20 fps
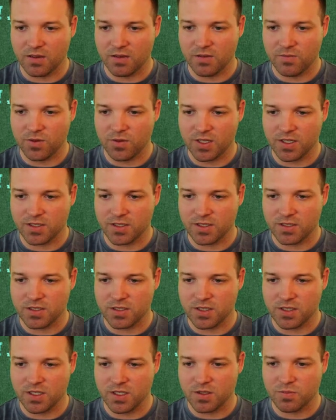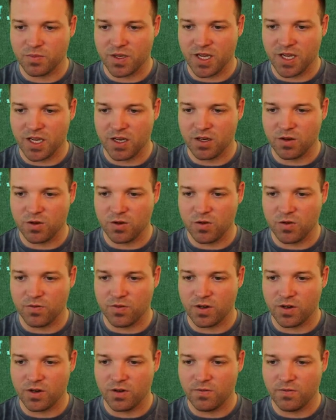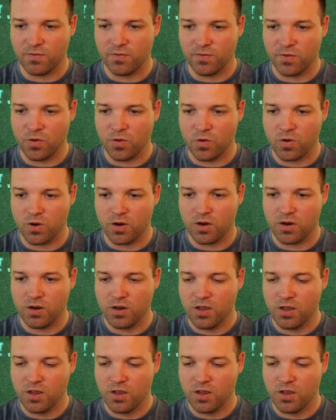if you guys can see this, pi over 4.